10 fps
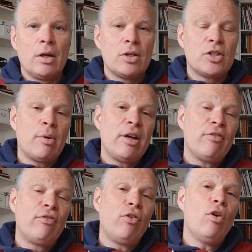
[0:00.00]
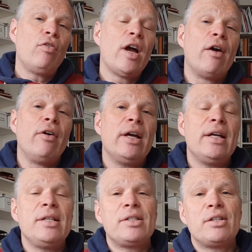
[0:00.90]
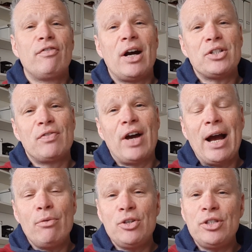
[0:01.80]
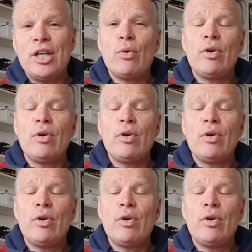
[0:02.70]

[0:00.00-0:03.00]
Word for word: So my fourth area is the fact of how do you deal